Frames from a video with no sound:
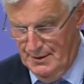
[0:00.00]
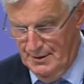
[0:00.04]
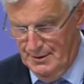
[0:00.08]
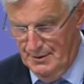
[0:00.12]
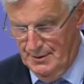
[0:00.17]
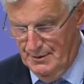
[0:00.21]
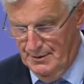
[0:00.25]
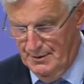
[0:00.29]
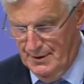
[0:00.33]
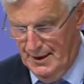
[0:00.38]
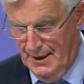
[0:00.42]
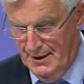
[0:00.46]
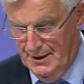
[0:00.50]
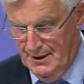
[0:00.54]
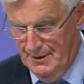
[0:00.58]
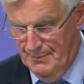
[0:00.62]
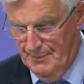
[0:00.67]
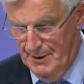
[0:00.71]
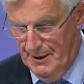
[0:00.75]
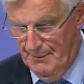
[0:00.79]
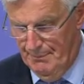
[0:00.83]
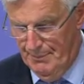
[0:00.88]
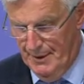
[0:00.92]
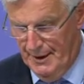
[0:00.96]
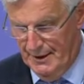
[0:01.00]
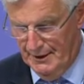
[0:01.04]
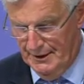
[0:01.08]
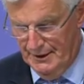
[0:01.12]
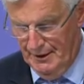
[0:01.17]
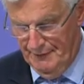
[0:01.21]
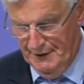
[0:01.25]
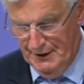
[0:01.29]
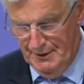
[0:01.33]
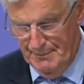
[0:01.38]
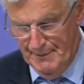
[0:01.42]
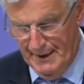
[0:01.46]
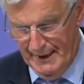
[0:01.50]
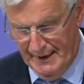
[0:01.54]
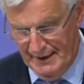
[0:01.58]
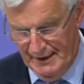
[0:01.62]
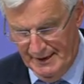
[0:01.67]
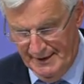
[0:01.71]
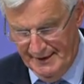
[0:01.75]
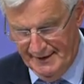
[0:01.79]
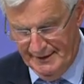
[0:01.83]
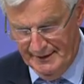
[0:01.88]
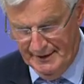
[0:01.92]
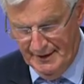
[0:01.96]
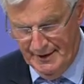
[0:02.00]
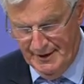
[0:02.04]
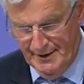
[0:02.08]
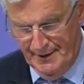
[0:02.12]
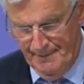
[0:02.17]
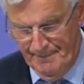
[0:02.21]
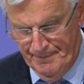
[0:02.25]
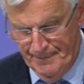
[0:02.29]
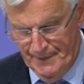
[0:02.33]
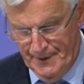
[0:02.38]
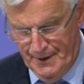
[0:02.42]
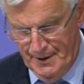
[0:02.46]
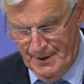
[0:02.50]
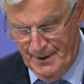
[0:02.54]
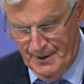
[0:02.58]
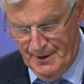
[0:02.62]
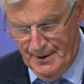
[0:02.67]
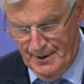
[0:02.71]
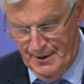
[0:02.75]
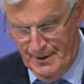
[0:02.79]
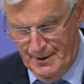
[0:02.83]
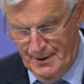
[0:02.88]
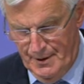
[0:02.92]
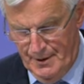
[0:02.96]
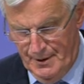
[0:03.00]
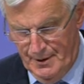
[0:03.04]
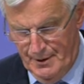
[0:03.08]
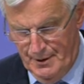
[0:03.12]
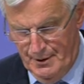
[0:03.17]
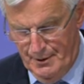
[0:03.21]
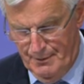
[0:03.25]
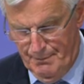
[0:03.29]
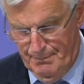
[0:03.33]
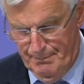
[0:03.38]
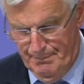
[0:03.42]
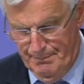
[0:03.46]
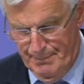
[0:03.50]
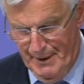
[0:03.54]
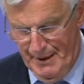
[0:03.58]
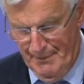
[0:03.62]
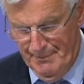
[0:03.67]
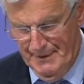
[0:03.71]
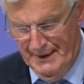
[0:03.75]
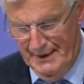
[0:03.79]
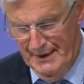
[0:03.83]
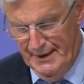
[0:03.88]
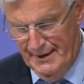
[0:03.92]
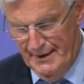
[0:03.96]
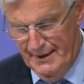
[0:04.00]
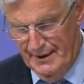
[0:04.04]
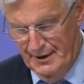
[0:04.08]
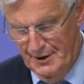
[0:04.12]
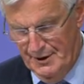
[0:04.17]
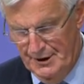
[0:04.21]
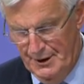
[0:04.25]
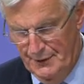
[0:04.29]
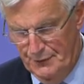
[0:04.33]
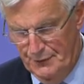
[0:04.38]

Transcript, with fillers: European Parliament's uh, coordination group, led by David McAllister.